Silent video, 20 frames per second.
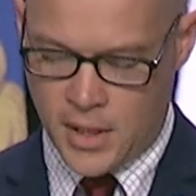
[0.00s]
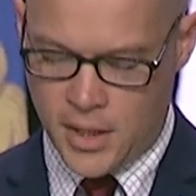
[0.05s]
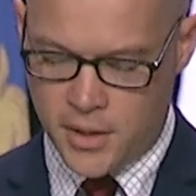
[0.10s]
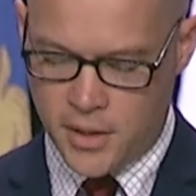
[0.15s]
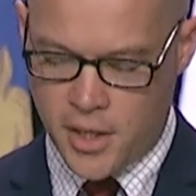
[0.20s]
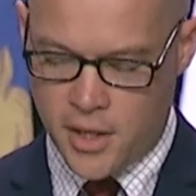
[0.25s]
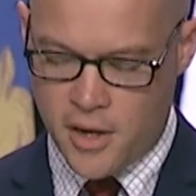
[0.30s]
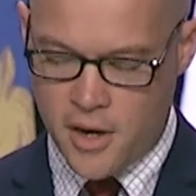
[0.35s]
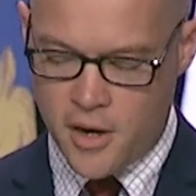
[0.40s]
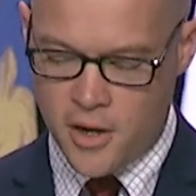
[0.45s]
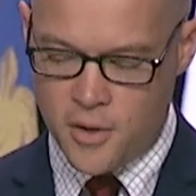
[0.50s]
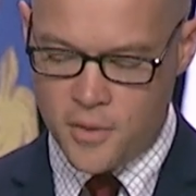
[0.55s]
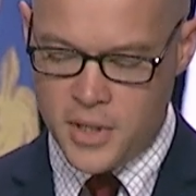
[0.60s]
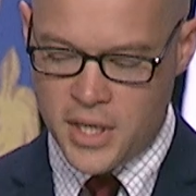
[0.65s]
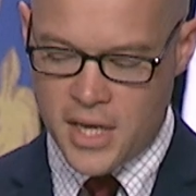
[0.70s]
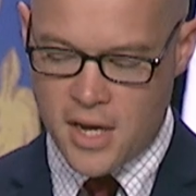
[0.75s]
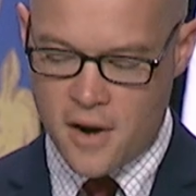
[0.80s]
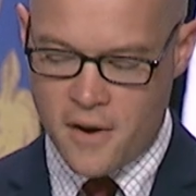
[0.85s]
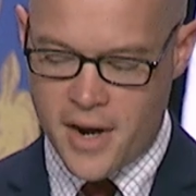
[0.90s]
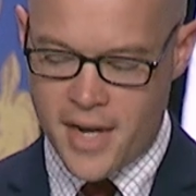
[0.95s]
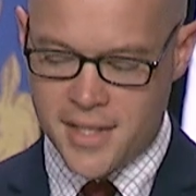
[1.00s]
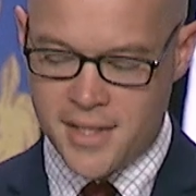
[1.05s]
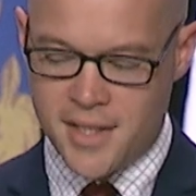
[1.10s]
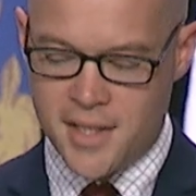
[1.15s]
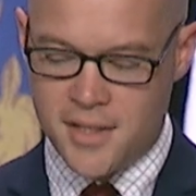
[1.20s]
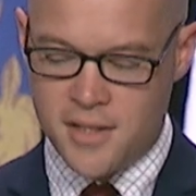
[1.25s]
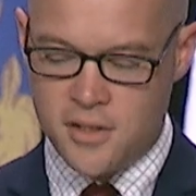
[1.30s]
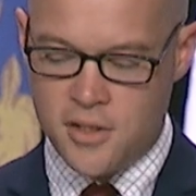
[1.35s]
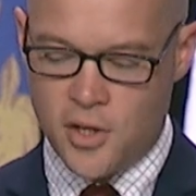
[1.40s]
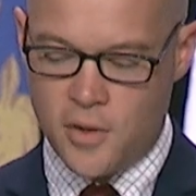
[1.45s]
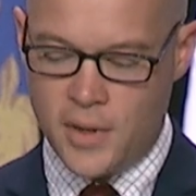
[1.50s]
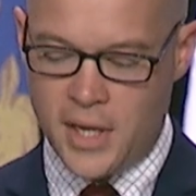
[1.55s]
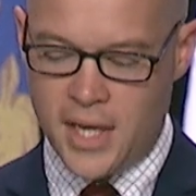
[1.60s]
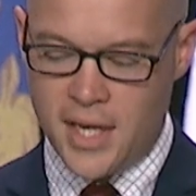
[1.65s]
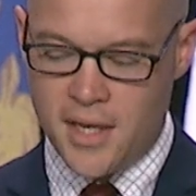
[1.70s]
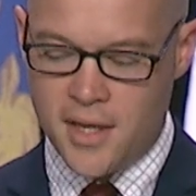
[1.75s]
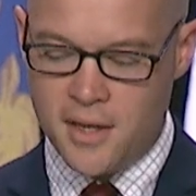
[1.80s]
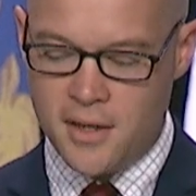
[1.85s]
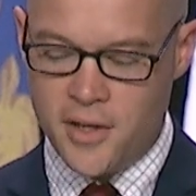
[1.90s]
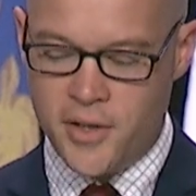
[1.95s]
Leonardo DRS has
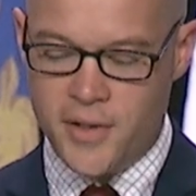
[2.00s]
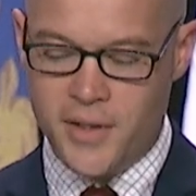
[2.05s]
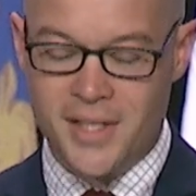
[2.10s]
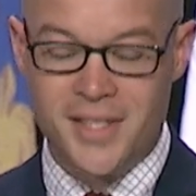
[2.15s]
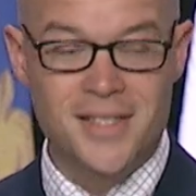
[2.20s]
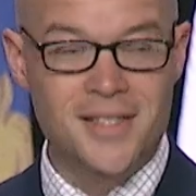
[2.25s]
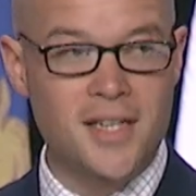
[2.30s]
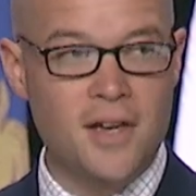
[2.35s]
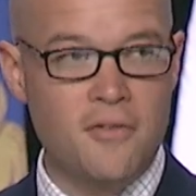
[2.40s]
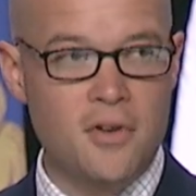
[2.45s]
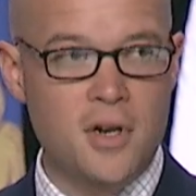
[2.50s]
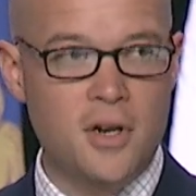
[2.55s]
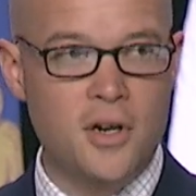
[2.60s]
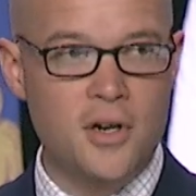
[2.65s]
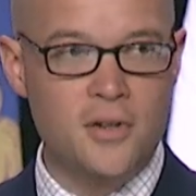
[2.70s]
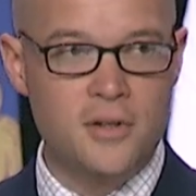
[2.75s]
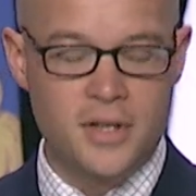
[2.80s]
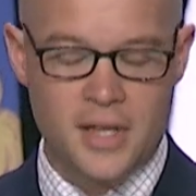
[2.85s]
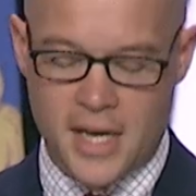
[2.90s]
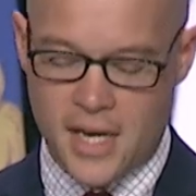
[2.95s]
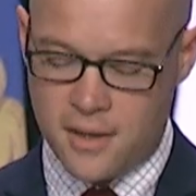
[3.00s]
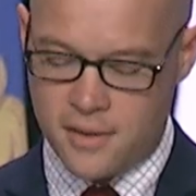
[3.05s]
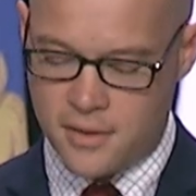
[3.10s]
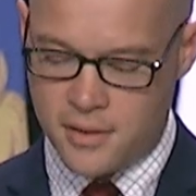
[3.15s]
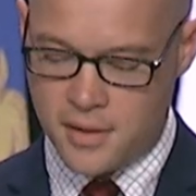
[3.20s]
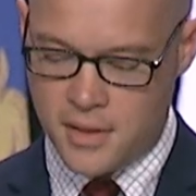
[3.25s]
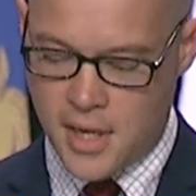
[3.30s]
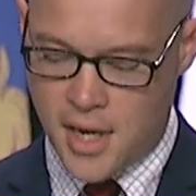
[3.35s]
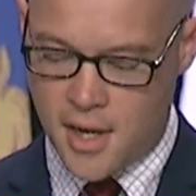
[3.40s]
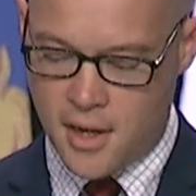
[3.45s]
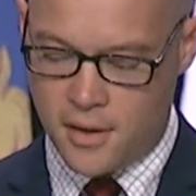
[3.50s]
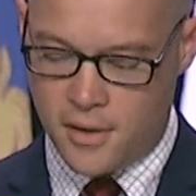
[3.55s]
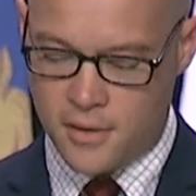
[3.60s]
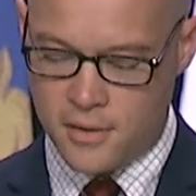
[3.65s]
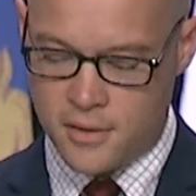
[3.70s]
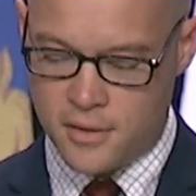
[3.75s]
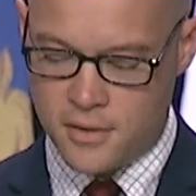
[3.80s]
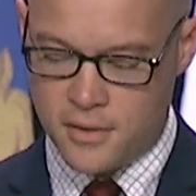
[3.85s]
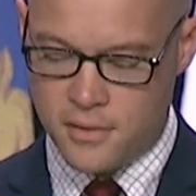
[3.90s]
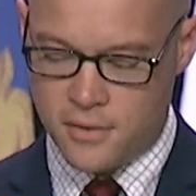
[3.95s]
donated nearly
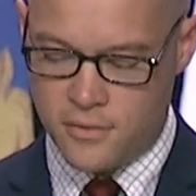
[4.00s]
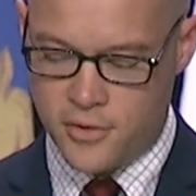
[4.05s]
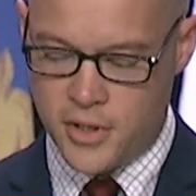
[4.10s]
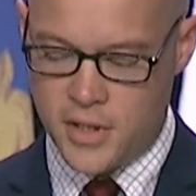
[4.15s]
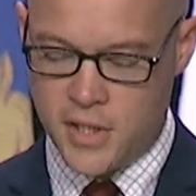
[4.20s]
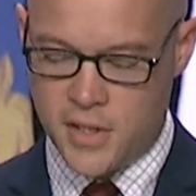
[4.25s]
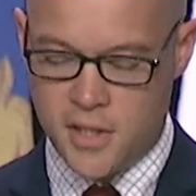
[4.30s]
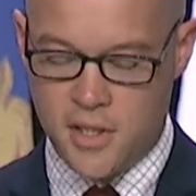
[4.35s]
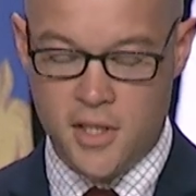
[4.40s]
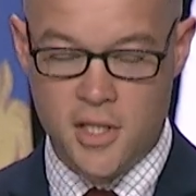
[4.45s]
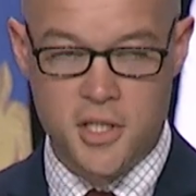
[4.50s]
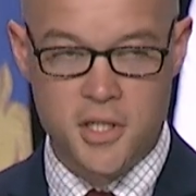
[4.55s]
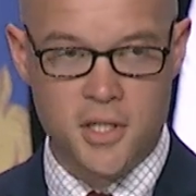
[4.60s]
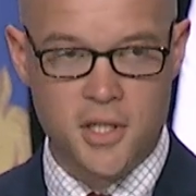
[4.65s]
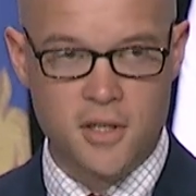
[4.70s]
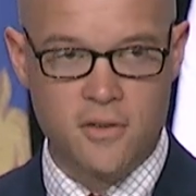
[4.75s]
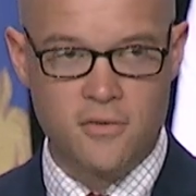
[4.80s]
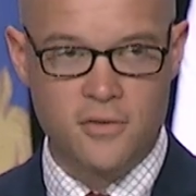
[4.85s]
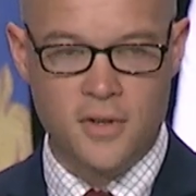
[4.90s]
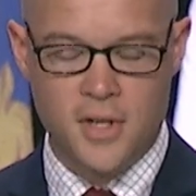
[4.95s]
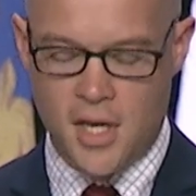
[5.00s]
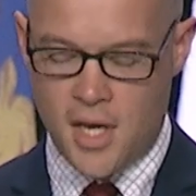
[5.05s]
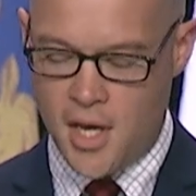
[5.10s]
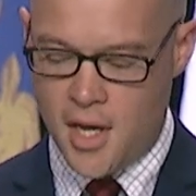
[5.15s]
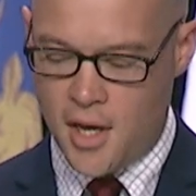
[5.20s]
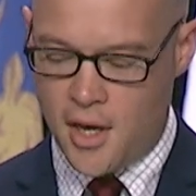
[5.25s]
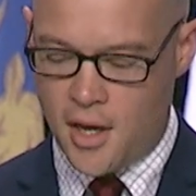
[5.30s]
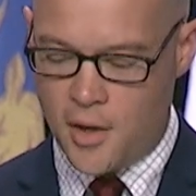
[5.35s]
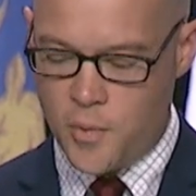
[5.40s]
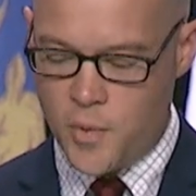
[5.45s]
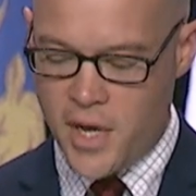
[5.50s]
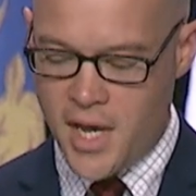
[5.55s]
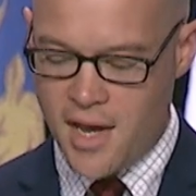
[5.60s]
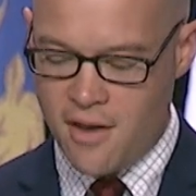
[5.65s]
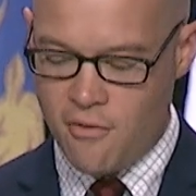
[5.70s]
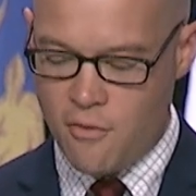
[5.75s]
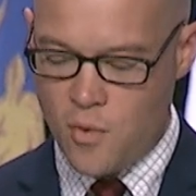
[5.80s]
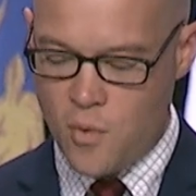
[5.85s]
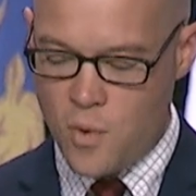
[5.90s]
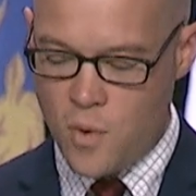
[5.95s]
$700,000 for this initiative, and we
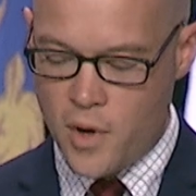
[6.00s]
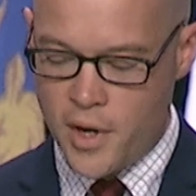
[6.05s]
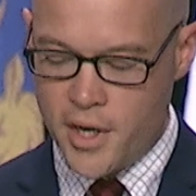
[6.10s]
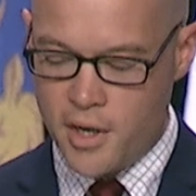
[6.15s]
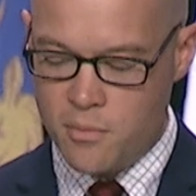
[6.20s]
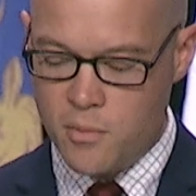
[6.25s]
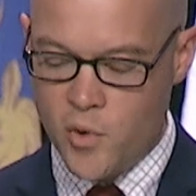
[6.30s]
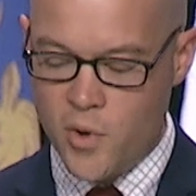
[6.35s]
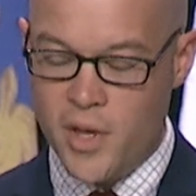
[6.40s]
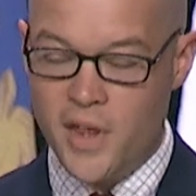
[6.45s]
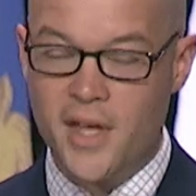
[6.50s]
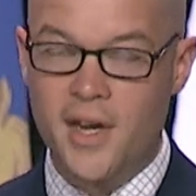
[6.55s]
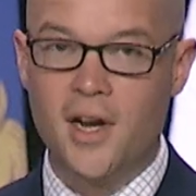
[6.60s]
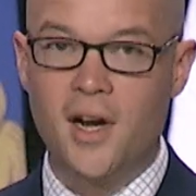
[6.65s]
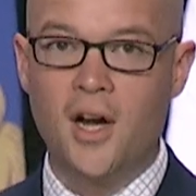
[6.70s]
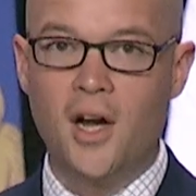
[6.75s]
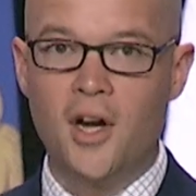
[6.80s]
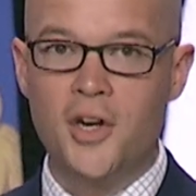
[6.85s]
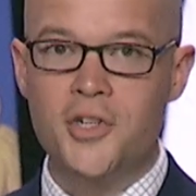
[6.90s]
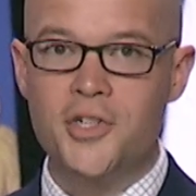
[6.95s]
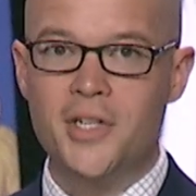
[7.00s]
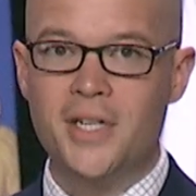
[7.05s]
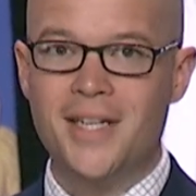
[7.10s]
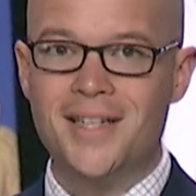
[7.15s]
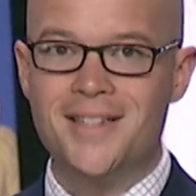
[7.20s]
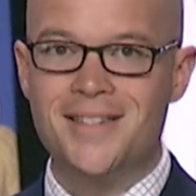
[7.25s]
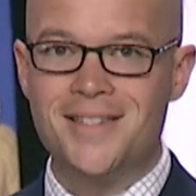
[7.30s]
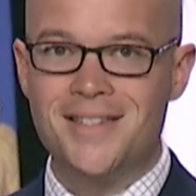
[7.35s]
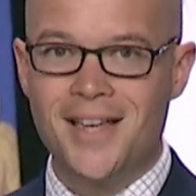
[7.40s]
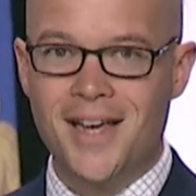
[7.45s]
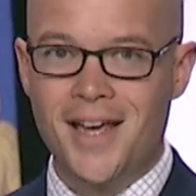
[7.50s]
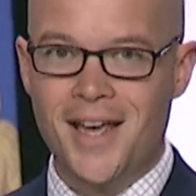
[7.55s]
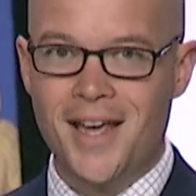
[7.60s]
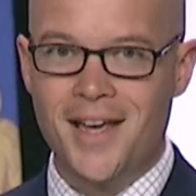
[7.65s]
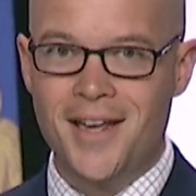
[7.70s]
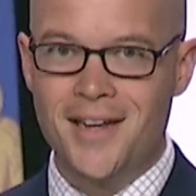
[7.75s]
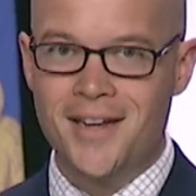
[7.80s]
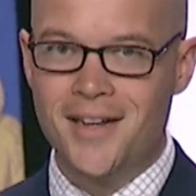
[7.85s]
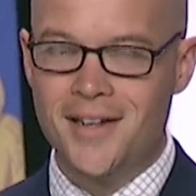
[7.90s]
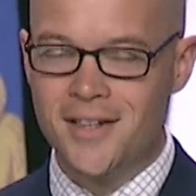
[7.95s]
have awarded more than
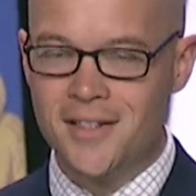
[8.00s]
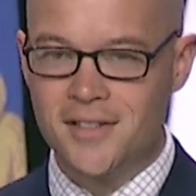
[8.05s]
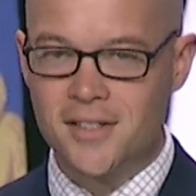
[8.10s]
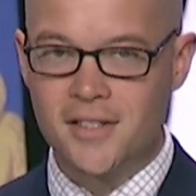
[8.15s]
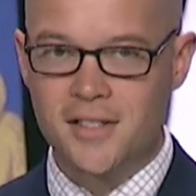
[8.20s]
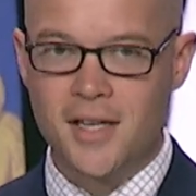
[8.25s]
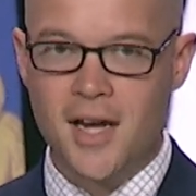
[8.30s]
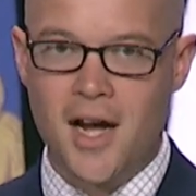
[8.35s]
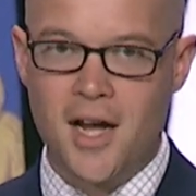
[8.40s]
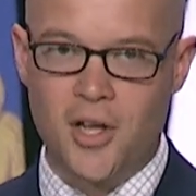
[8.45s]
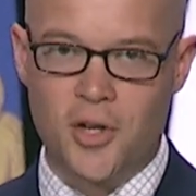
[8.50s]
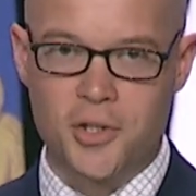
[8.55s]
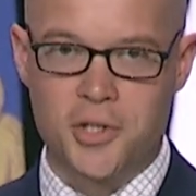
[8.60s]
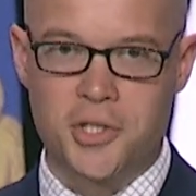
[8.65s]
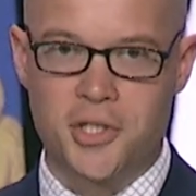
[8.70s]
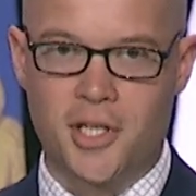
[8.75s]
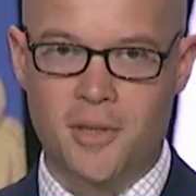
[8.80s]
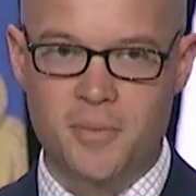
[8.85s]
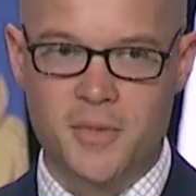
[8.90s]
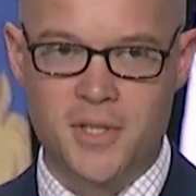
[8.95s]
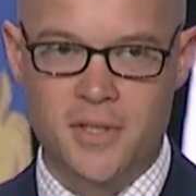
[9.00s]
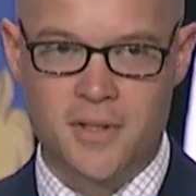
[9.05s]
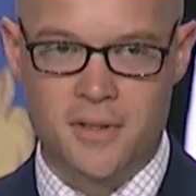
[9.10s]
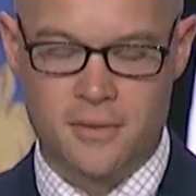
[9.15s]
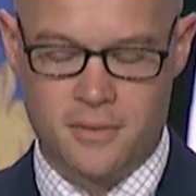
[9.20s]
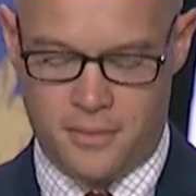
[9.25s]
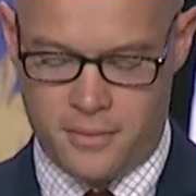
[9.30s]
110 scholarships.